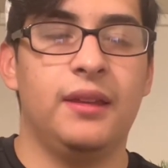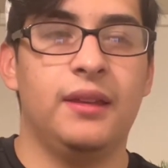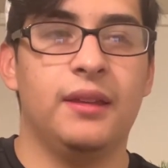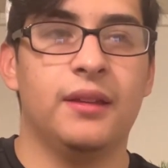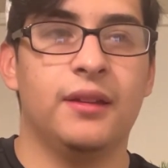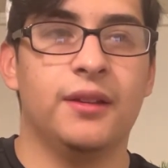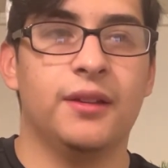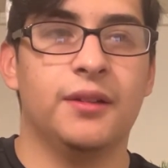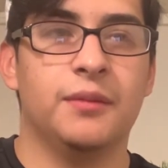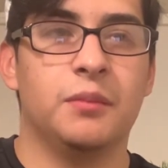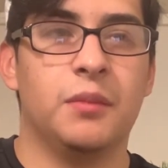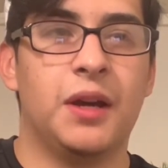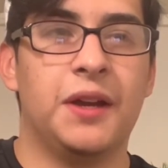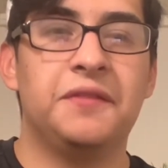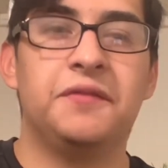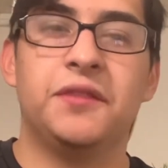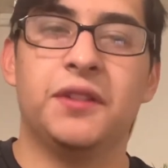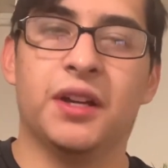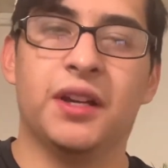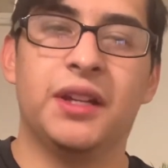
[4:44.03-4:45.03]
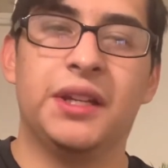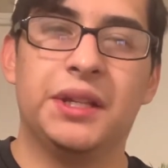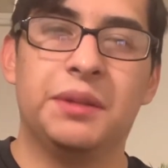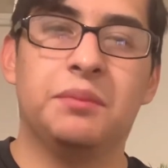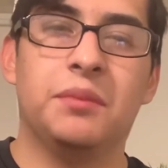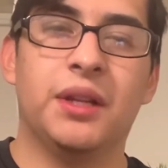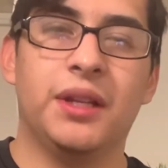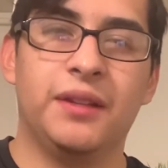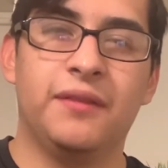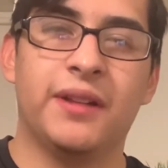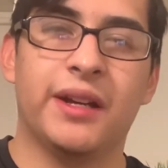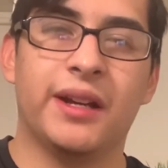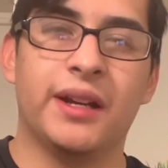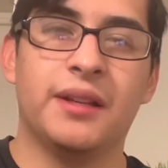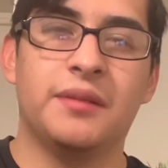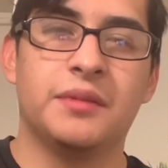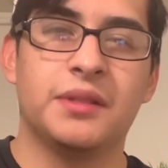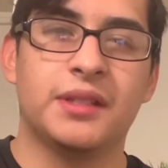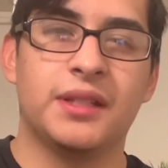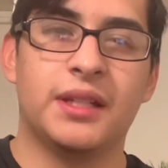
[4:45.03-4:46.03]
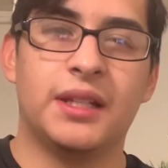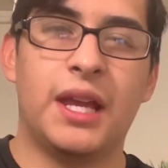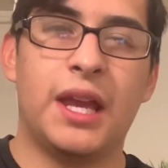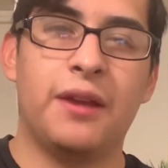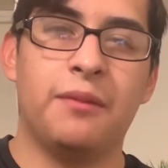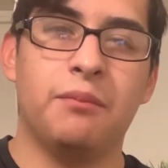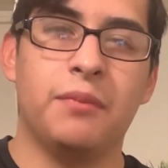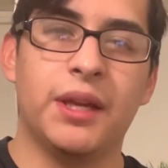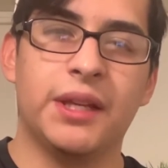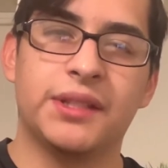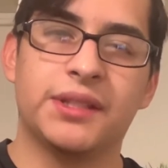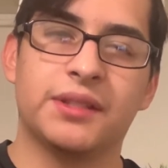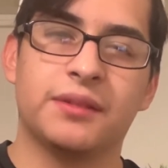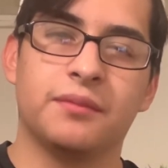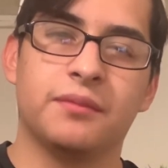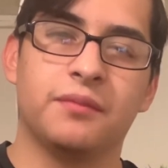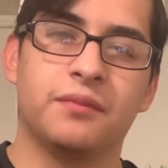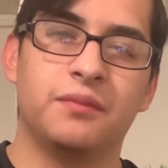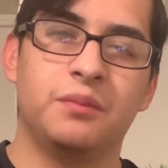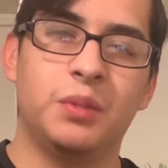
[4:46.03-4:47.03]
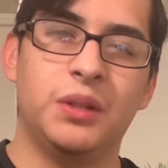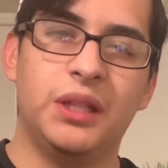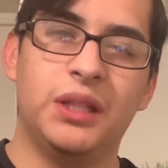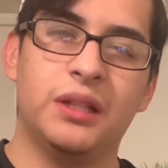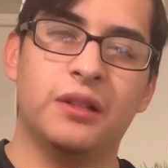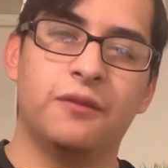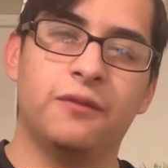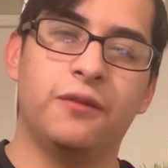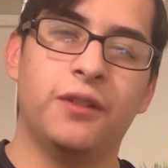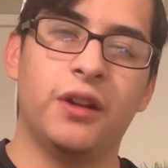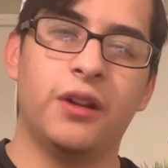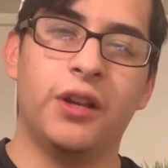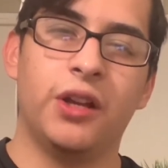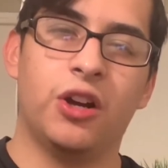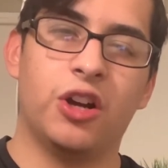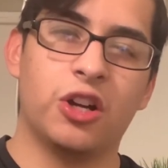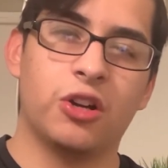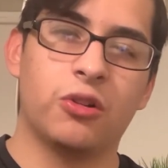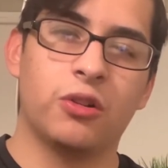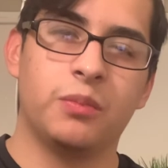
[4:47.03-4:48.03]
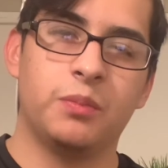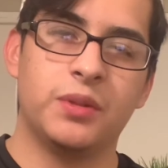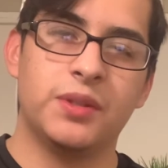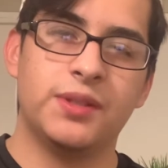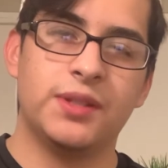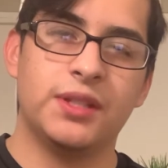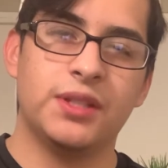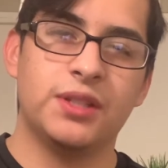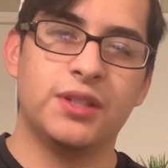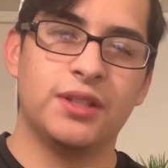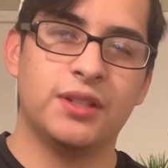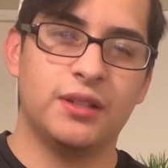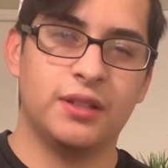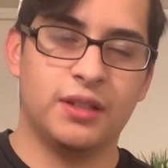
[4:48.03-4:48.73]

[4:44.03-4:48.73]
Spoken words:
I've done it many times, and it makes them be in a very awkward position,